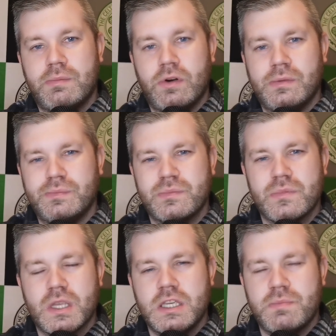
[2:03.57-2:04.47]
But
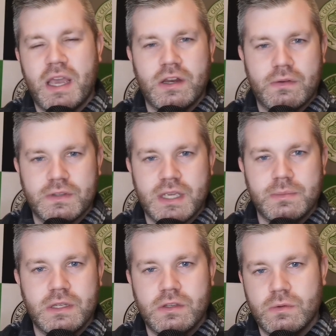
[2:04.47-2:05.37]
he's played over
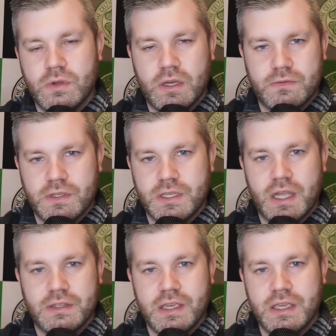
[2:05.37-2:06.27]
72 times for
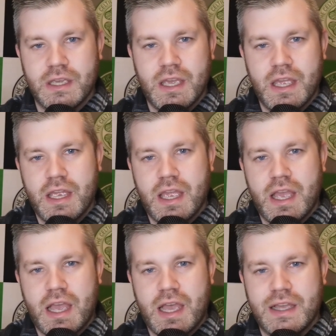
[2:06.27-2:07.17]
Celtic
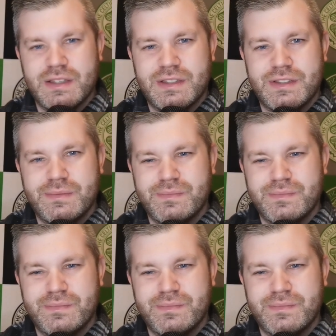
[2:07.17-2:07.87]
and,